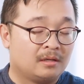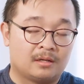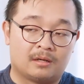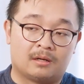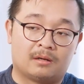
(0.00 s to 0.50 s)

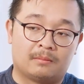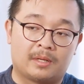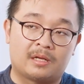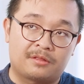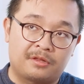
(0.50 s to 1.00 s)

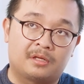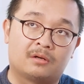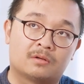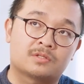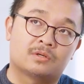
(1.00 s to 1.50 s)
And I think it
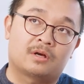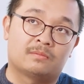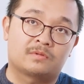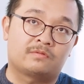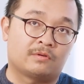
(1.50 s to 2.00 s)
also
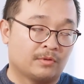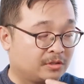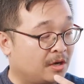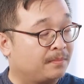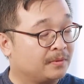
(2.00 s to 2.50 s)
comes from the
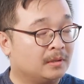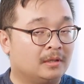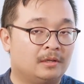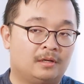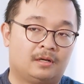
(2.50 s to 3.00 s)
top.
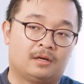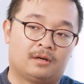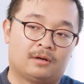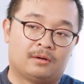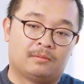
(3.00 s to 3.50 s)

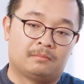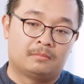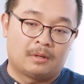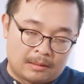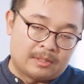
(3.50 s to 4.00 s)

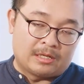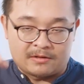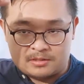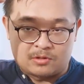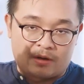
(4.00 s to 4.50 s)
I mean, it
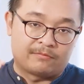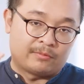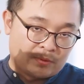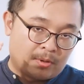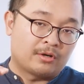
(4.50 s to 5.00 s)
has to come
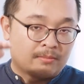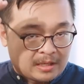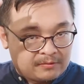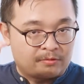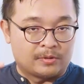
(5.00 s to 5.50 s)
from the bottom
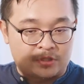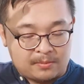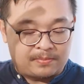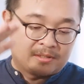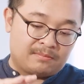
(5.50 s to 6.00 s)
and from the
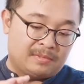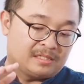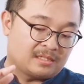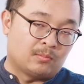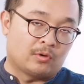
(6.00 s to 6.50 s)
top, and it
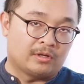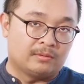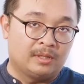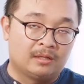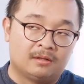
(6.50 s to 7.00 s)
meets somewhere in the
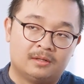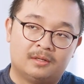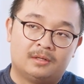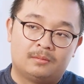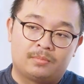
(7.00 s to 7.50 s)
middle.
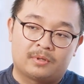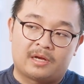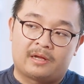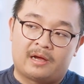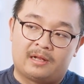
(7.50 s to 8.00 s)
But
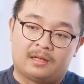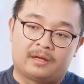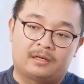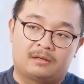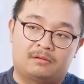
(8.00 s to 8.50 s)
I
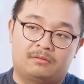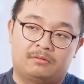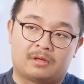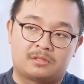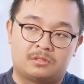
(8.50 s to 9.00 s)
like
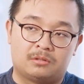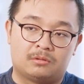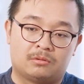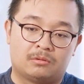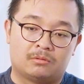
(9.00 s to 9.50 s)
that
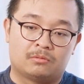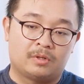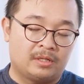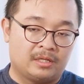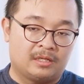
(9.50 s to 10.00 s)
you
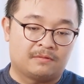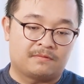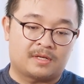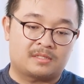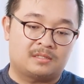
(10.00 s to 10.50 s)
really
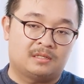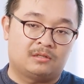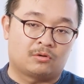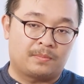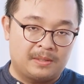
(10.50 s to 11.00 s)
invest in
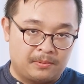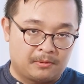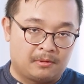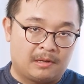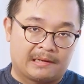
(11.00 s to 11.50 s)
your
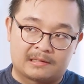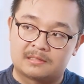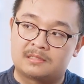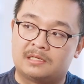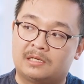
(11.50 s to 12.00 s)
people. I can
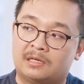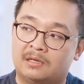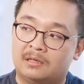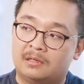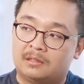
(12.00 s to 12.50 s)
see,
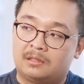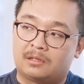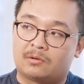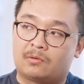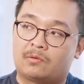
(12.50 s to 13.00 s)

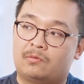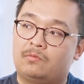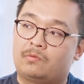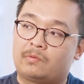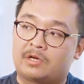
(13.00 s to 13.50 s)

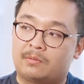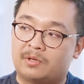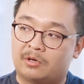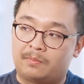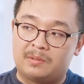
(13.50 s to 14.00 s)
when we come
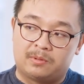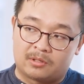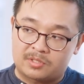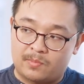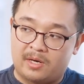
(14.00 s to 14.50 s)
here, people
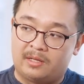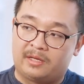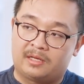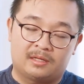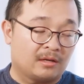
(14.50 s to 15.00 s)
are
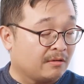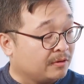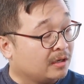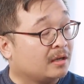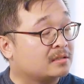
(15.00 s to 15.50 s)
smiling, they're
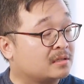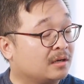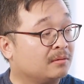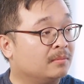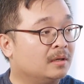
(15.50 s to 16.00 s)
having a nice
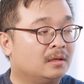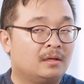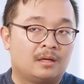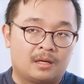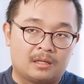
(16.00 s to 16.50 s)
time.
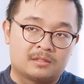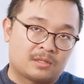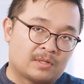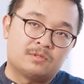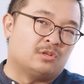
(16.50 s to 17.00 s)
And
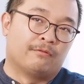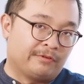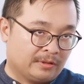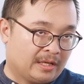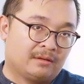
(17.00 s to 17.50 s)
sometimes you don't
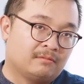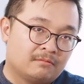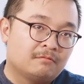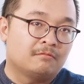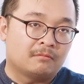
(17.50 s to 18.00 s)
feel that
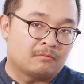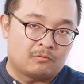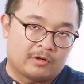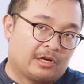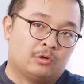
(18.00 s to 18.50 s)

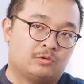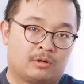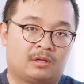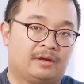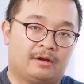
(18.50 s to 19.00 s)
when I go to a
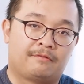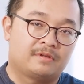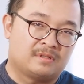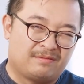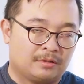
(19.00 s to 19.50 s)
client
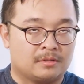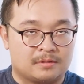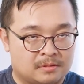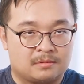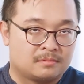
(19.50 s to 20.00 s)
office, it
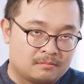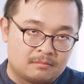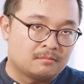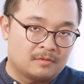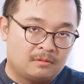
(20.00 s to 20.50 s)
feels
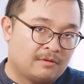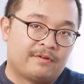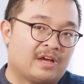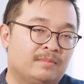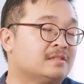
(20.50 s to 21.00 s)
the
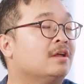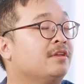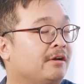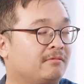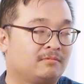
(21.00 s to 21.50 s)
vibe is not
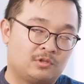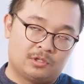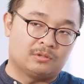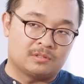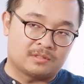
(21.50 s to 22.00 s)
there, to
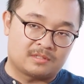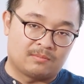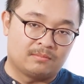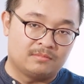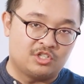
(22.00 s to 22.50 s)
use
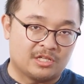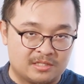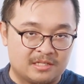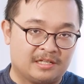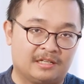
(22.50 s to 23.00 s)
some Gen
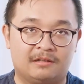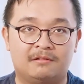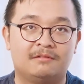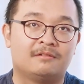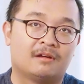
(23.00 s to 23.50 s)
Z
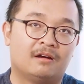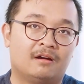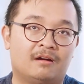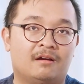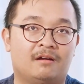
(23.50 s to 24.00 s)

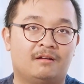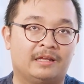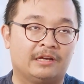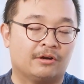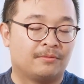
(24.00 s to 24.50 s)

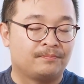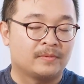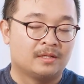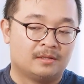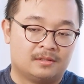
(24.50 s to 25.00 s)
lingo.
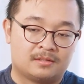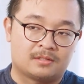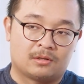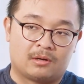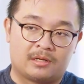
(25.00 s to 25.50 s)

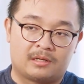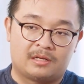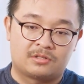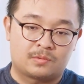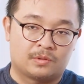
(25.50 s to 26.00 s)
So I
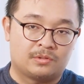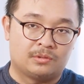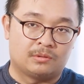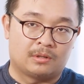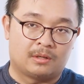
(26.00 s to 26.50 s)
just want
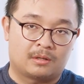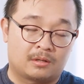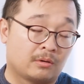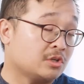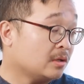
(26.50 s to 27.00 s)
to
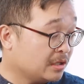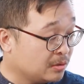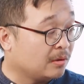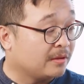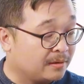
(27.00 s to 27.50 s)
congratulate
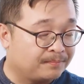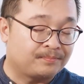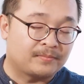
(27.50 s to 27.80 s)
you on that.